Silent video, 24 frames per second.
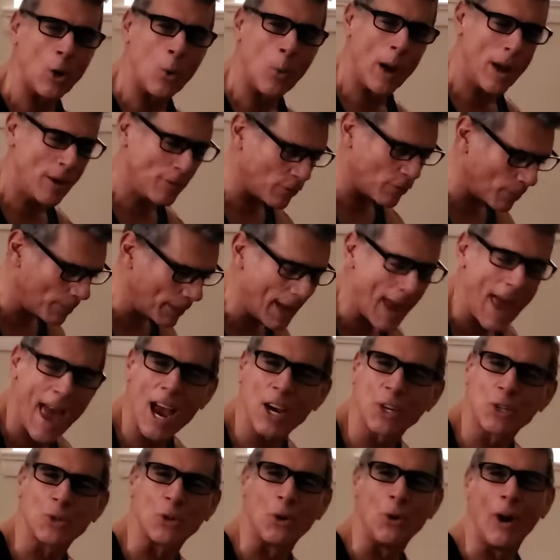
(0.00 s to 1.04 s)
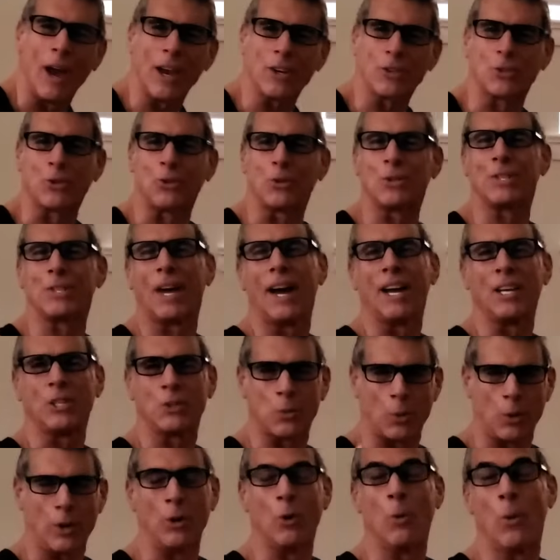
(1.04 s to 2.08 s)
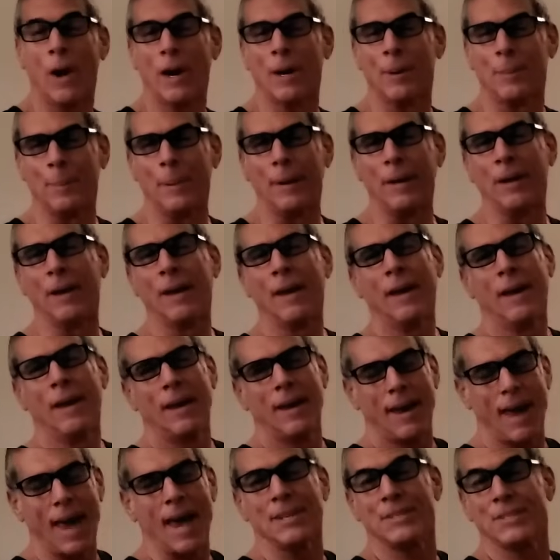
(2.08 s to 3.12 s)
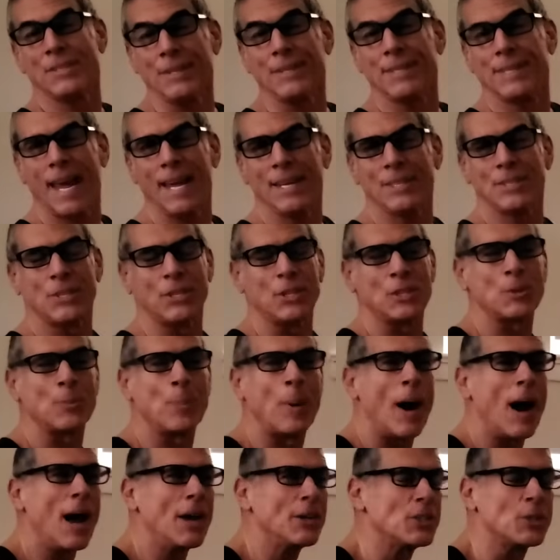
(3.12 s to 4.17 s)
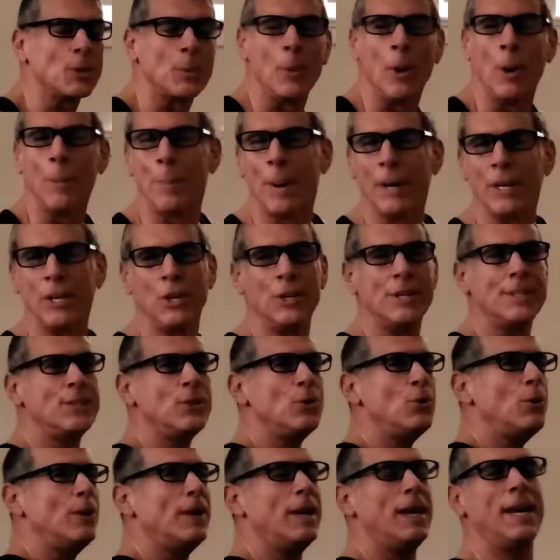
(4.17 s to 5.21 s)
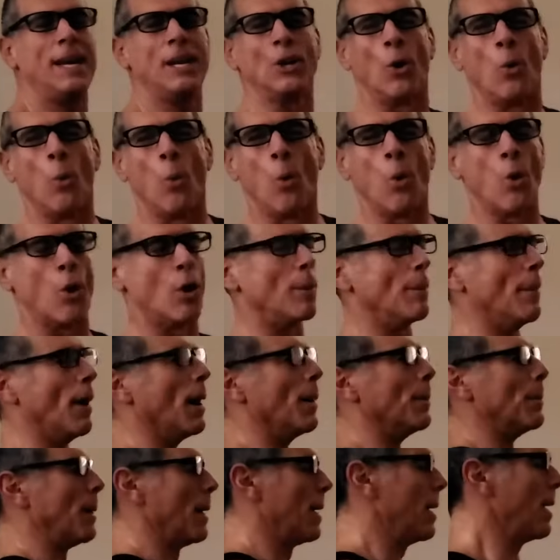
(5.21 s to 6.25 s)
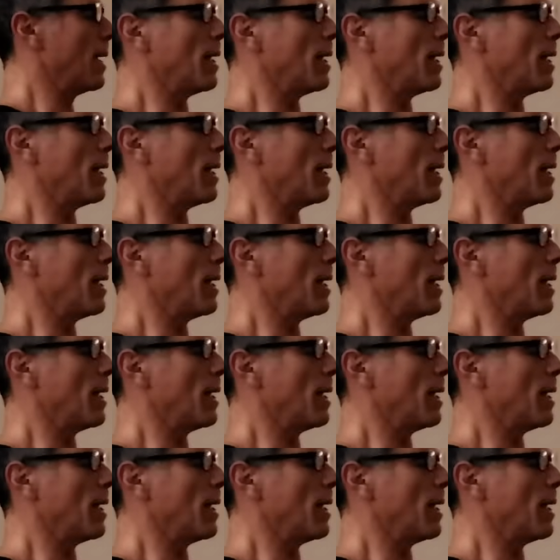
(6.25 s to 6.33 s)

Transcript: away from the actual exercise, where you wanna be as intense as possible, but you do need a warm-up